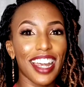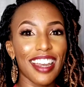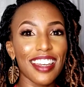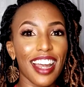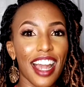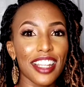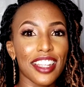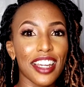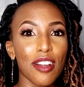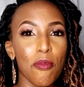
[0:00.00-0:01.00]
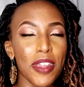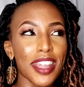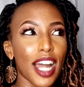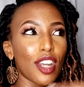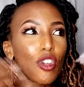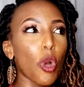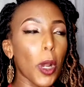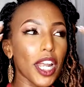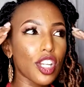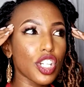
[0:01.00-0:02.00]
And I think with that
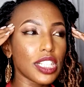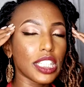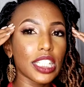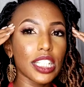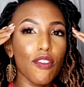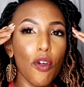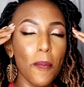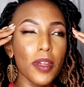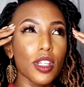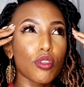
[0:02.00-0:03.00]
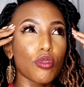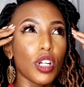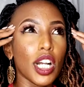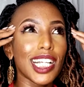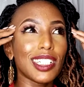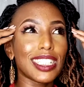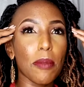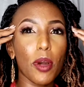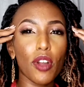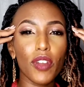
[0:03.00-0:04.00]
knowledge, it's easier for me to
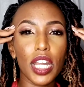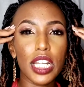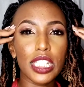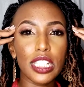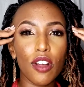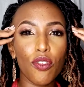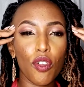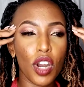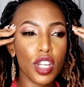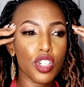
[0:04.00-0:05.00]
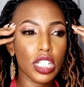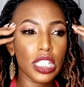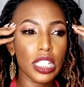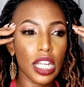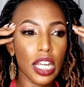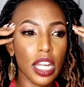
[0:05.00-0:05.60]
step out of any self-righteous thing.